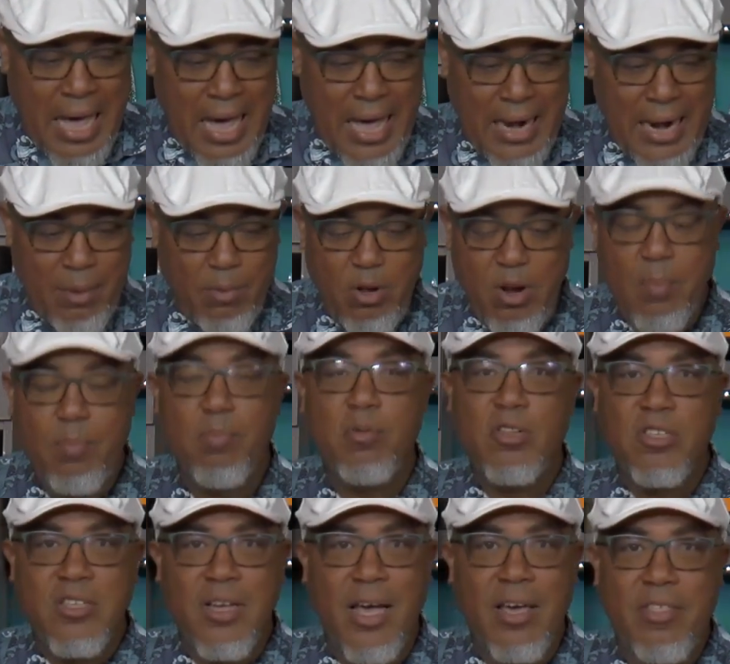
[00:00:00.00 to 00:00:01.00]
and I'm going to
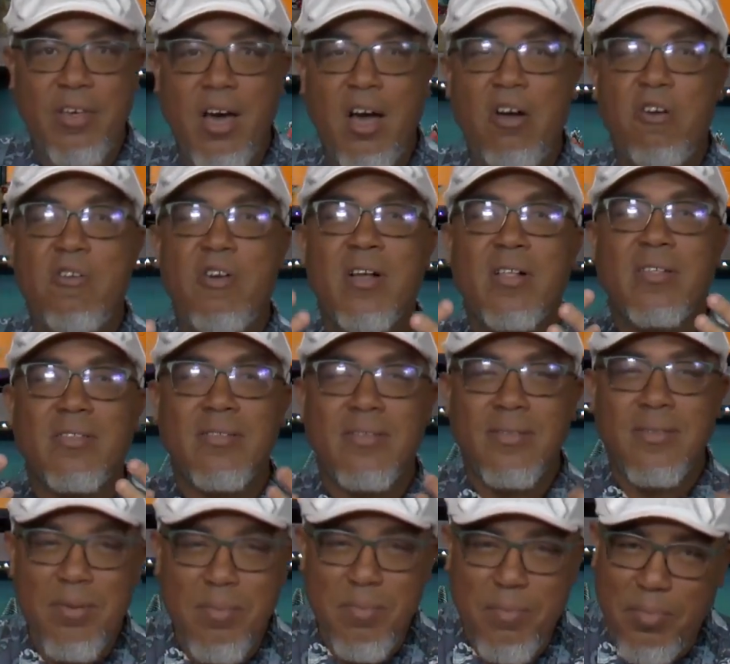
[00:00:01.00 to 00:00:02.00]
pull together a real
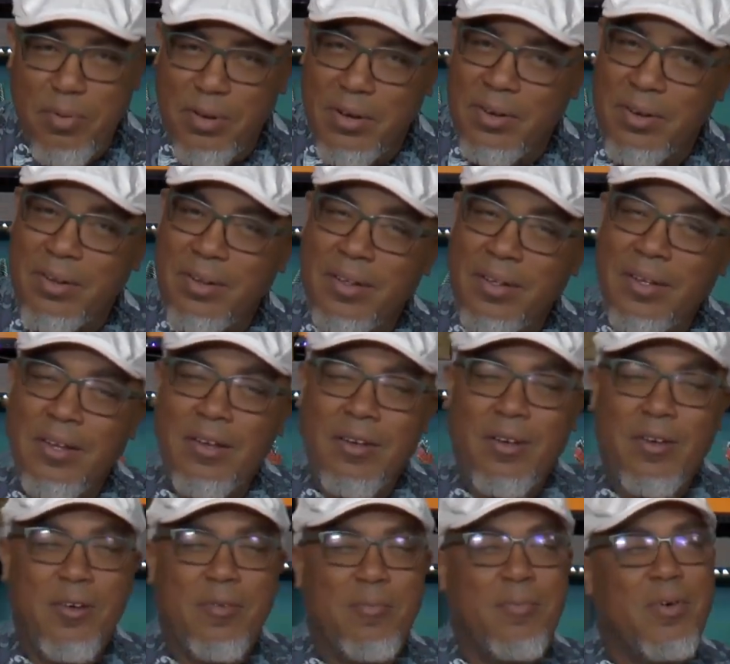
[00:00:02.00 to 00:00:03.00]
simple
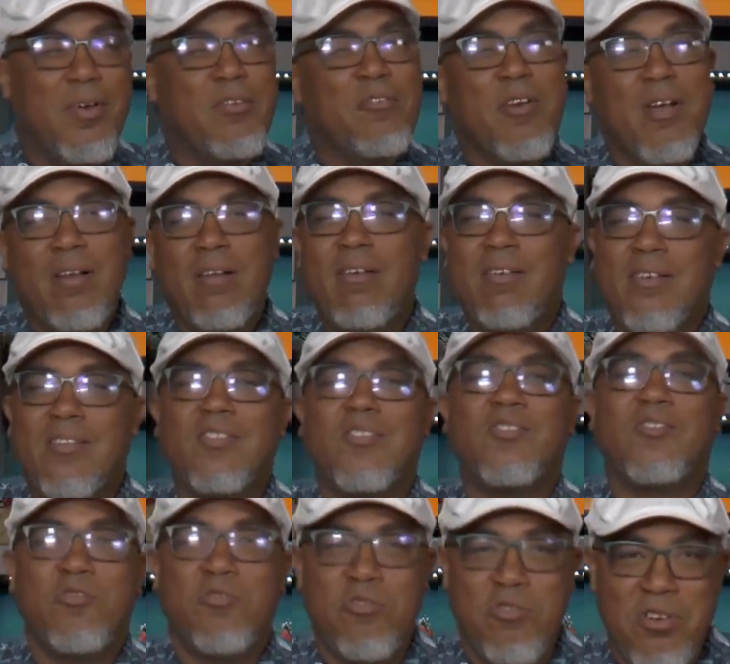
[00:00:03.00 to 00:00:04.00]
but real
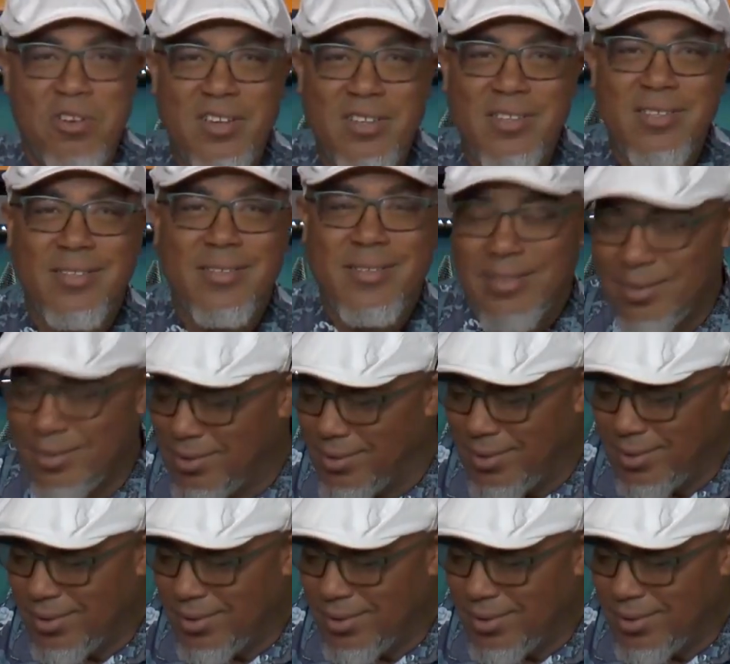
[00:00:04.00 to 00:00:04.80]
luxurious